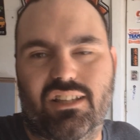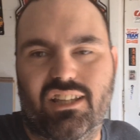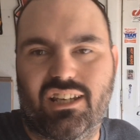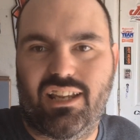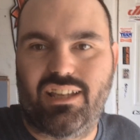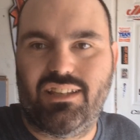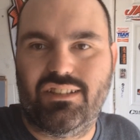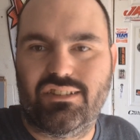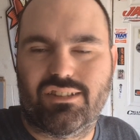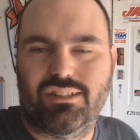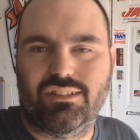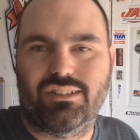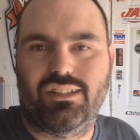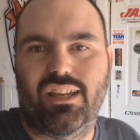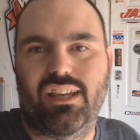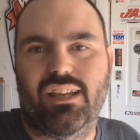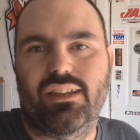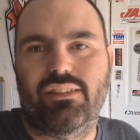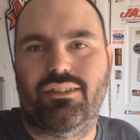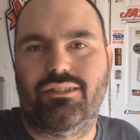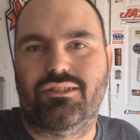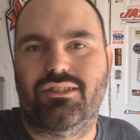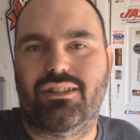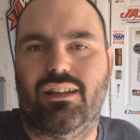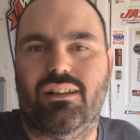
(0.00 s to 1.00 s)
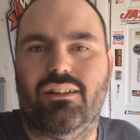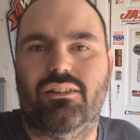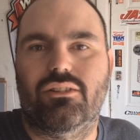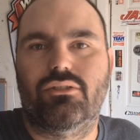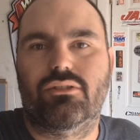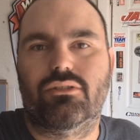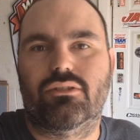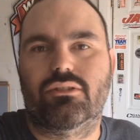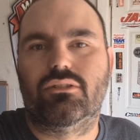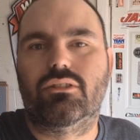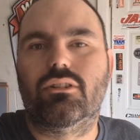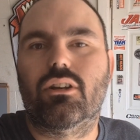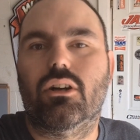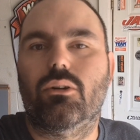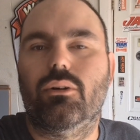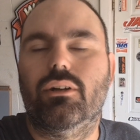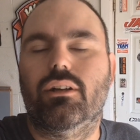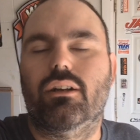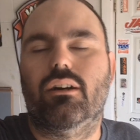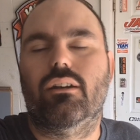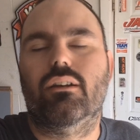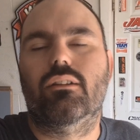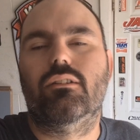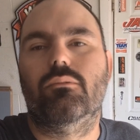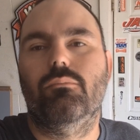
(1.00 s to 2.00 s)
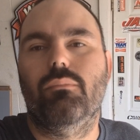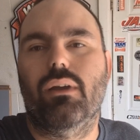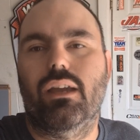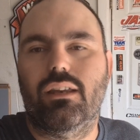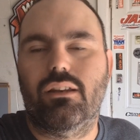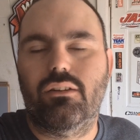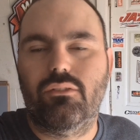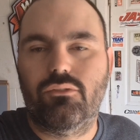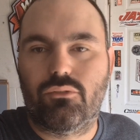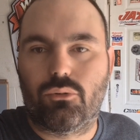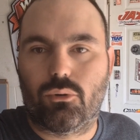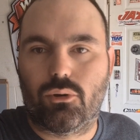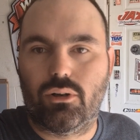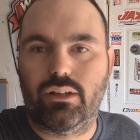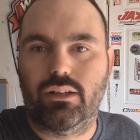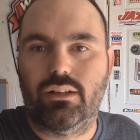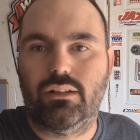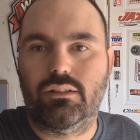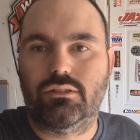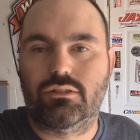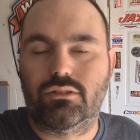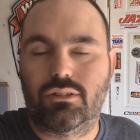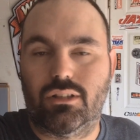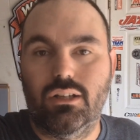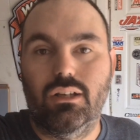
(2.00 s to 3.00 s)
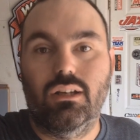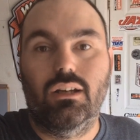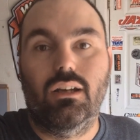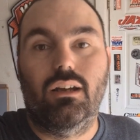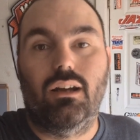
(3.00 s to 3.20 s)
Today's the day the Challenger is going on its maiden voyage.